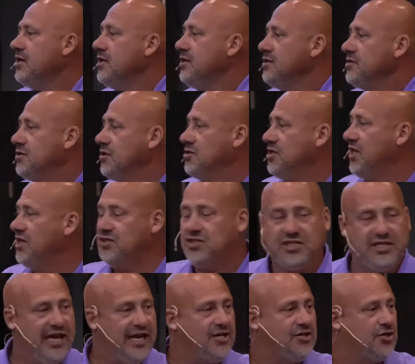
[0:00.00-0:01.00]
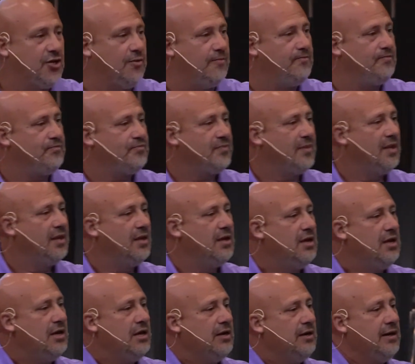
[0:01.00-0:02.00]
So she's a teacher.
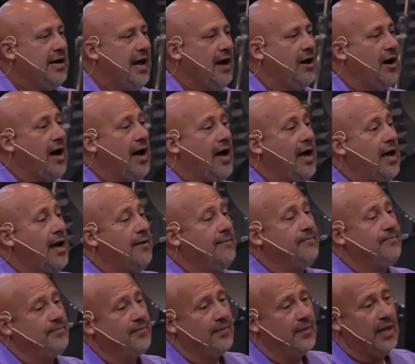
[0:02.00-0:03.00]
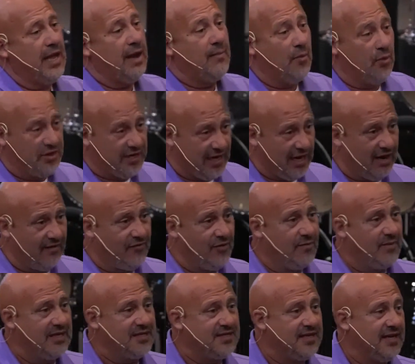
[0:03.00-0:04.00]
Now, I'm going to tell off on
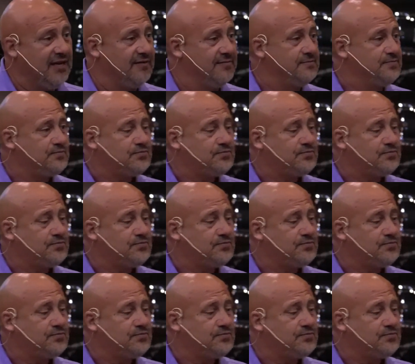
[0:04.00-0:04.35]
myself.